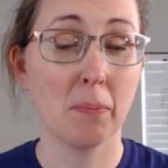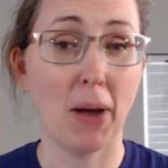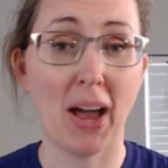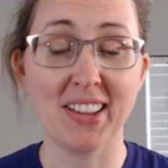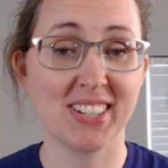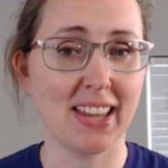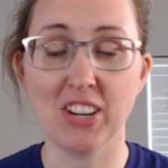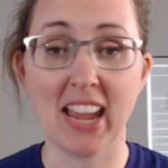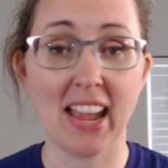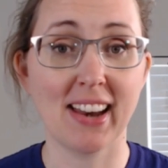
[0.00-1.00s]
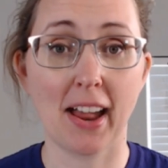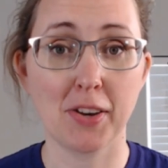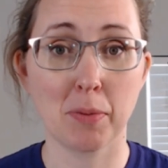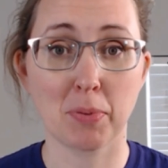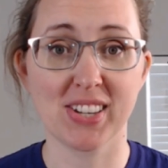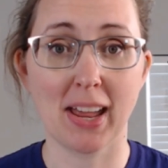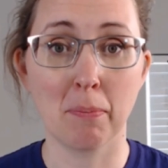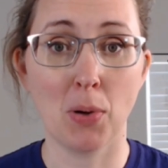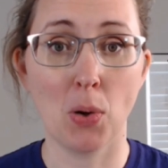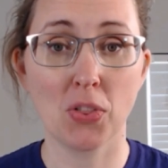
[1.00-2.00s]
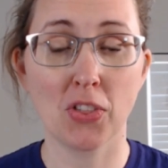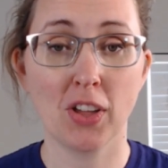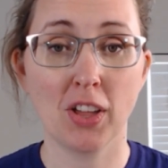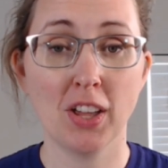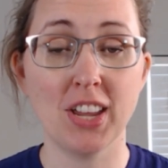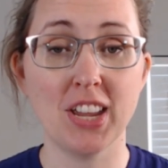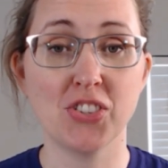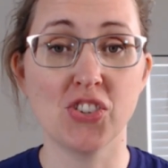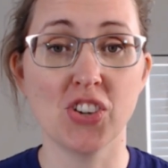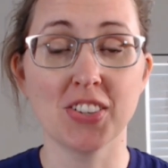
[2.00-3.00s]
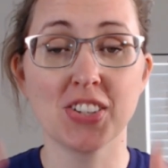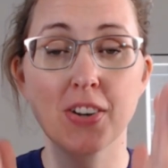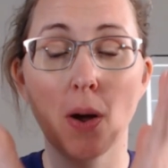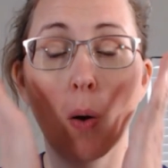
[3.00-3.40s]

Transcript: by 70, 80, 90% both is just